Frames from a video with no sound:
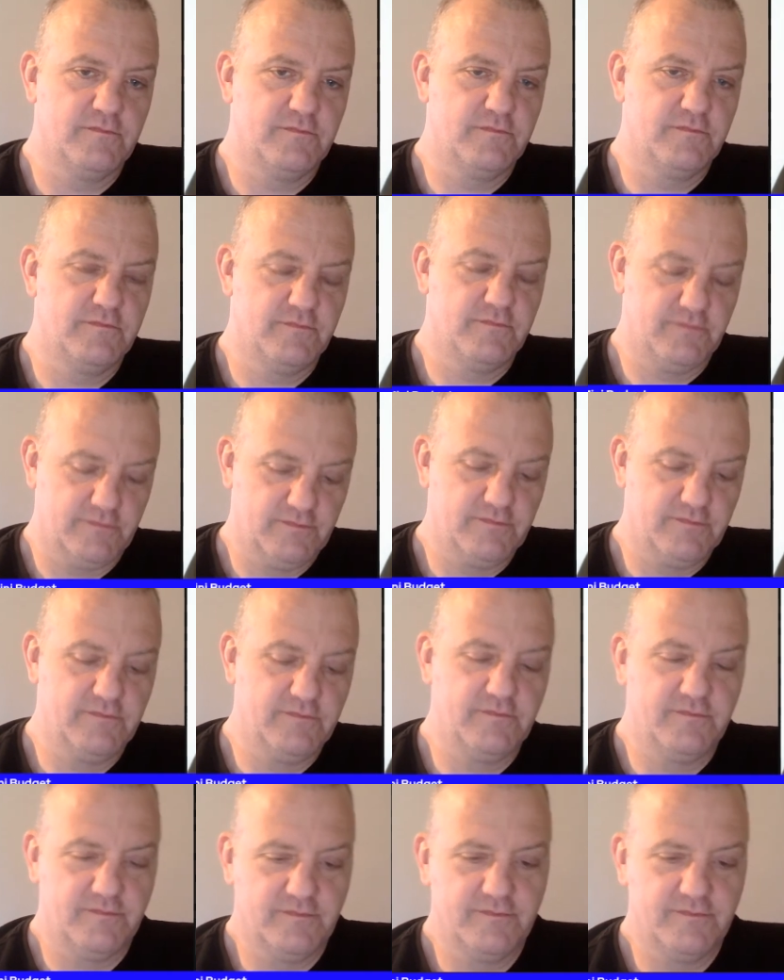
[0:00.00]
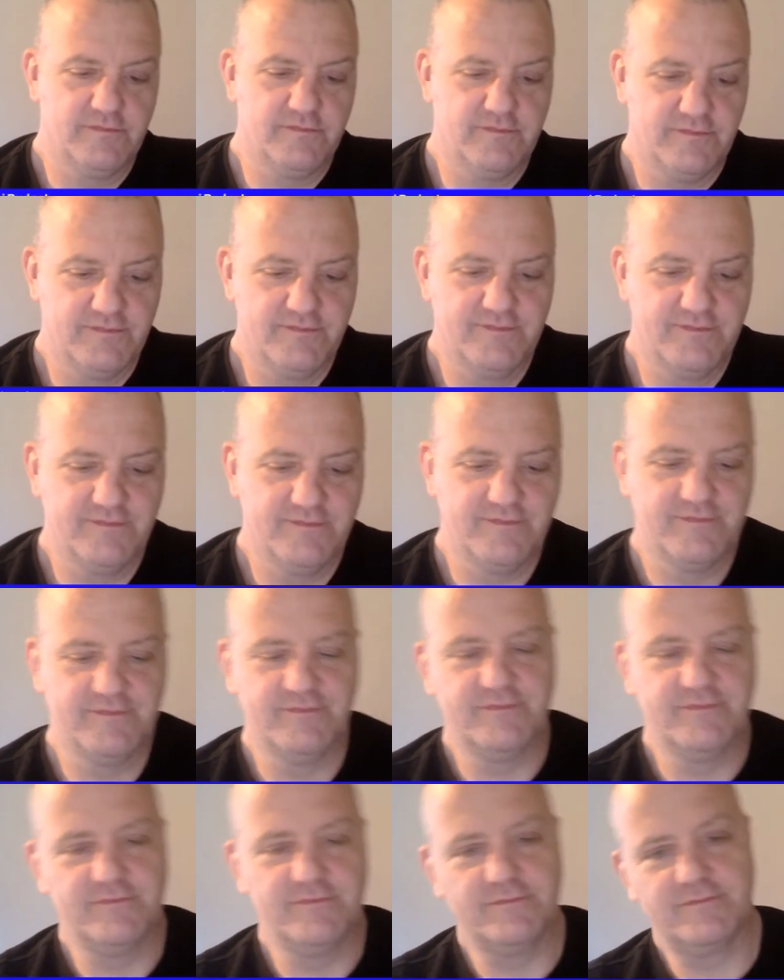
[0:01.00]

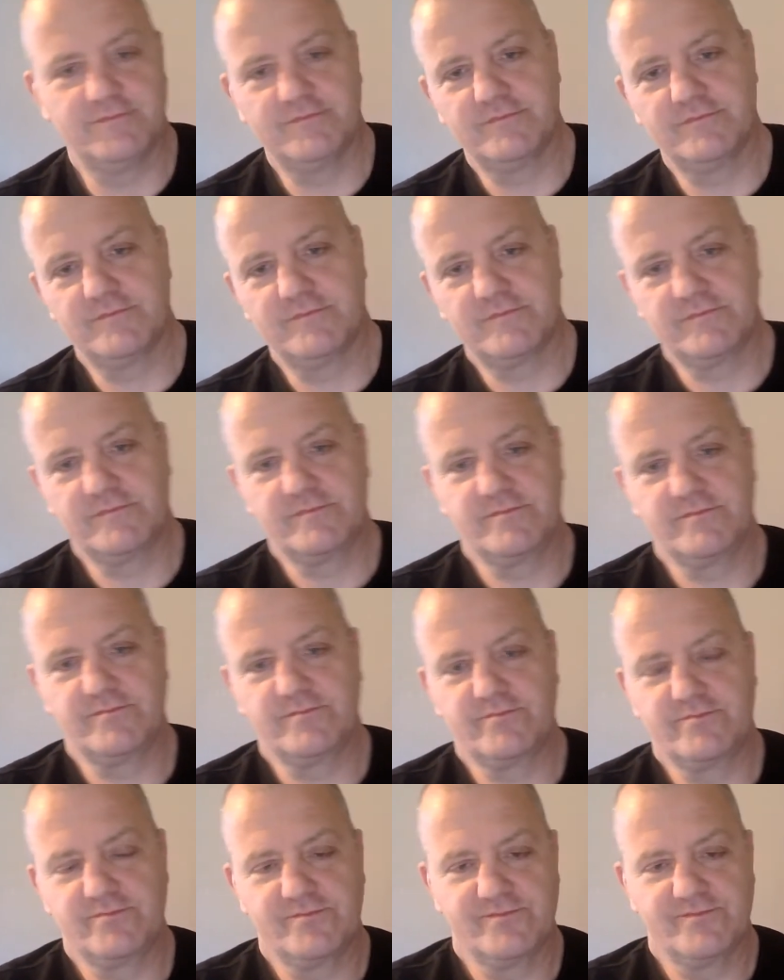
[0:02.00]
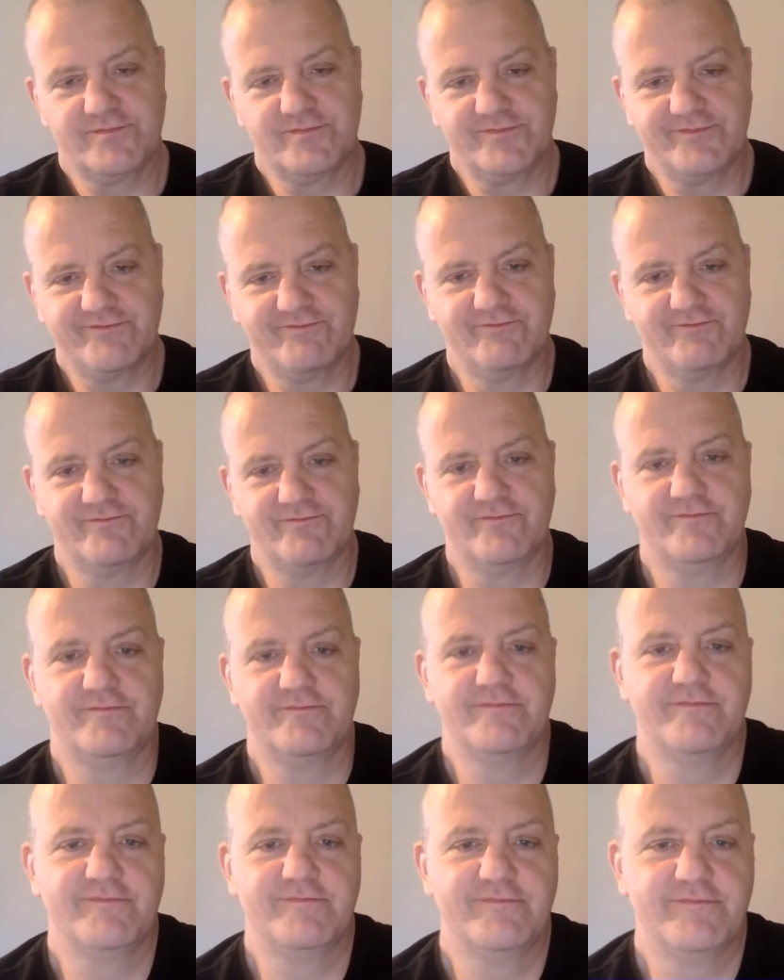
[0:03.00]

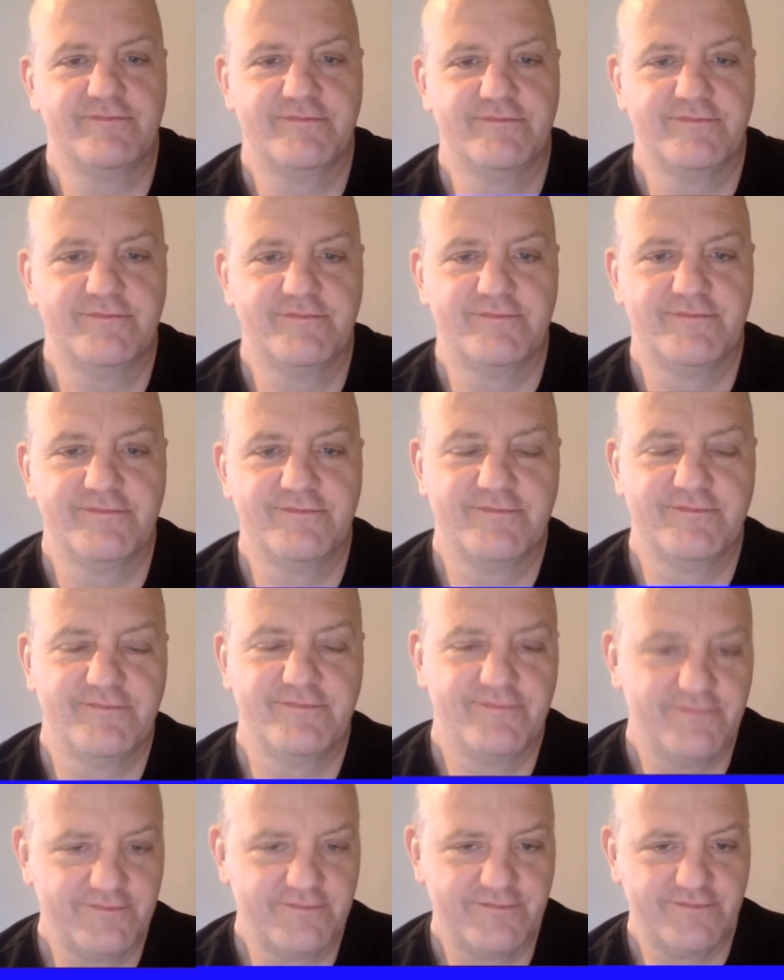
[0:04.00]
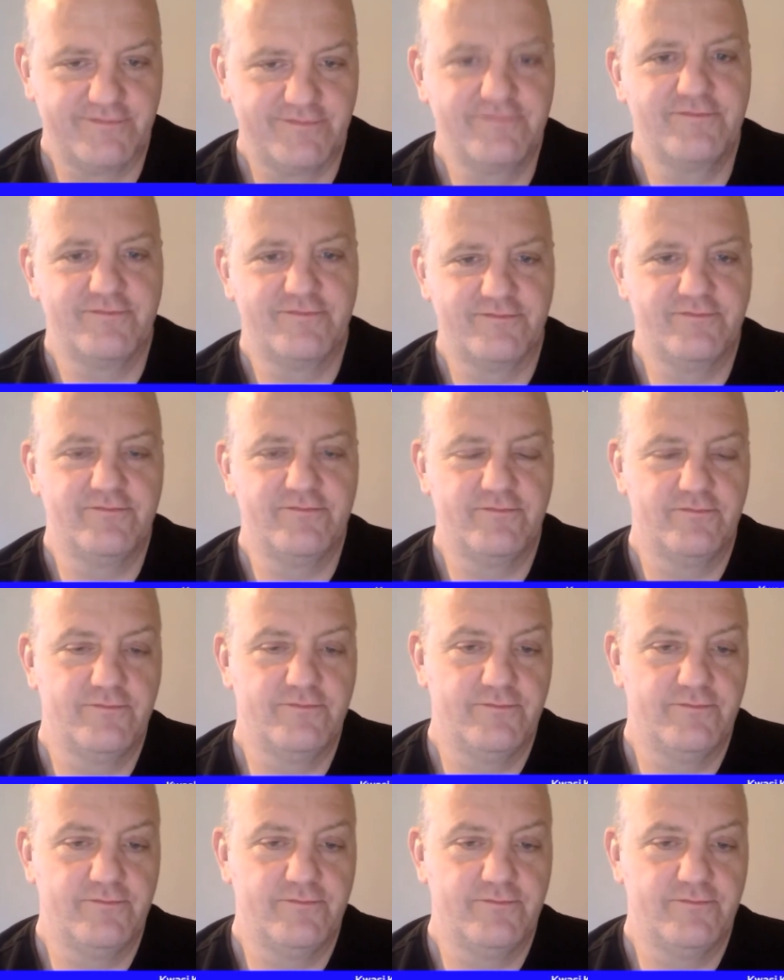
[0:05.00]
This person isn't speaking.